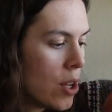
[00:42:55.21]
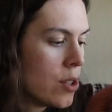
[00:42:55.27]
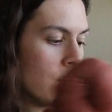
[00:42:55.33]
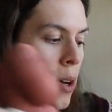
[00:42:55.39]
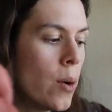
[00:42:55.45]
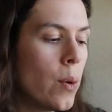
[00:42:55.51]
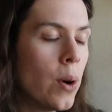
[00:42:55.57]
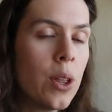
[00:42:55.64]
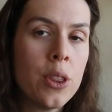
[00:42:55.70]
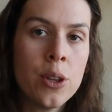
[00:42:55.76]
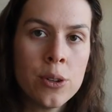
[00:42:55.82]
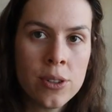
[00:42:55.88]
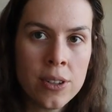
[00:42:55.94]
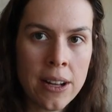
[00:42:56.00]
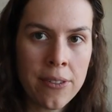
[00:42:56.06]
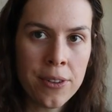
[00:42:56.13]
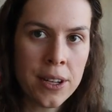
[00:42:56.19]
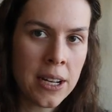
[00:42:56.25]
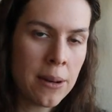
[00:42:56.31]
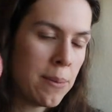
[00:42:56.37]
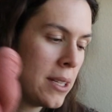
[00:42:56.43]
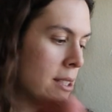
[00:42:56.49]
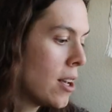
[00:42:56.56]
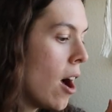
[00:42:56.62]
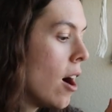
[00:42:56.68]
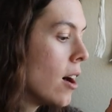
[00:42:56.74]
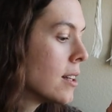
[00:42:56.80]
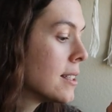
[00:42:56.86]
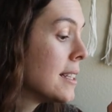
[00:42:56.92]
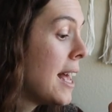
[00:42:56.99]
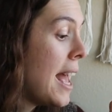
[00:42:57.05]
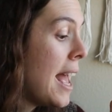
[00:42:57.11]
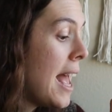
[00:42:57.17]
So those are definitely going to be socks.
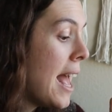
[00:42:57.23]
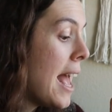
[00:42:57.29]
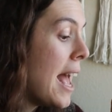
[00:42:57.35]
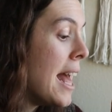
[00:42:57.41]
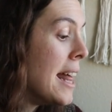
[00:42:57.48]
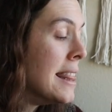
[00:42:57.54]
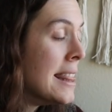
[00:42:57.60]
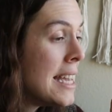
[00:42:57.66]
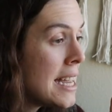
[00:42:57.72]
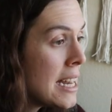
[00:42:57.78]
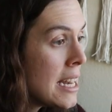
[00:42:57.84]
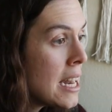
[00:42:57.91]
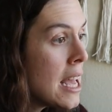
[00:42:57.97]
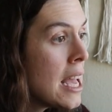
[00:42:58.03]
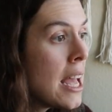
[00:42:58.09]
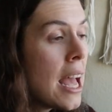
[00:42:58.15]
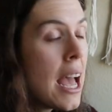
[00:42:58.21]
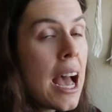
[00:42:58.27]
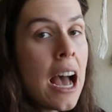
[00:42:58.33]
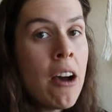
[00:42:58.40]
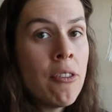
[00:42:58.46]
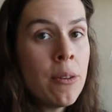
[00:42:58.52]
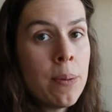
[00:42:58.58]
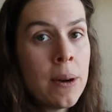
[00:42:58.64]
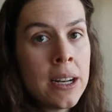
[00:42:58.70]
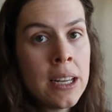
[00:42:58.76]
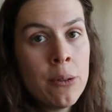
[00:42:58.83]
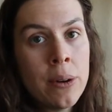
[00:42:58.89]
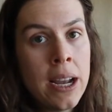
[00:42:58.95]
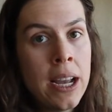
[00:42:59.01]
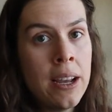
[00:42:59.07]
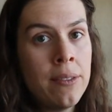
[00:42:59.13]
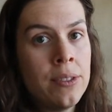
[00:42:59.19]
And then Everybody
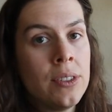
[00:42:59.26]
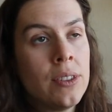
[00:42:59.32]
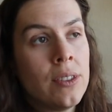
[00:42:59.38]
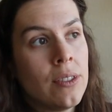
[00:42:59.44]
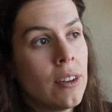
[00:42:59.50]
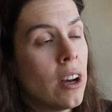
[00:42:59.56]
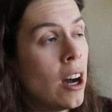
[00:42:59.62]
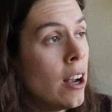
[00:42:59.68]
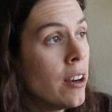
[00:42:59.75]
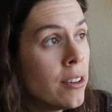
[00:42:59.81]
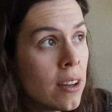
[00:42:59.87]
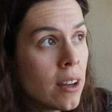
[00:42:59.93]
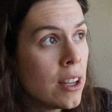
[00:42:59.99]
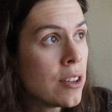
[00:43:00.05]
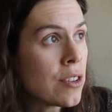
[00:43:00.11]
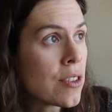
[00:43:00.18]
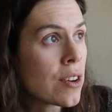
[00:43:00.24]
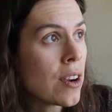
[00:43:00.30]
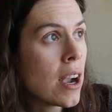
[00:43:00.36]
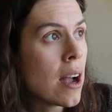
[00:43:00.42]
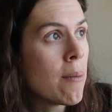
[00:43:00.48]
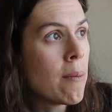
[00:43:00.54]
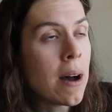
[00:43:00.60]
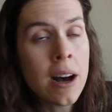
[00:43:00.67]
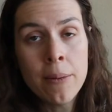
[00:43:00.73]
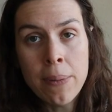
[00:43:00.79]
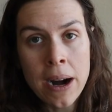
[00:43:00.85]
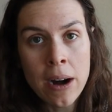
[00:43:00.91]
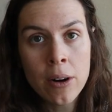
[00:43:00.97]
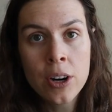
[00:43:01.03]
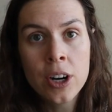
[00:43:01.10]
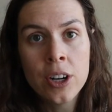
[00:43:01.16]
raves on Instagram about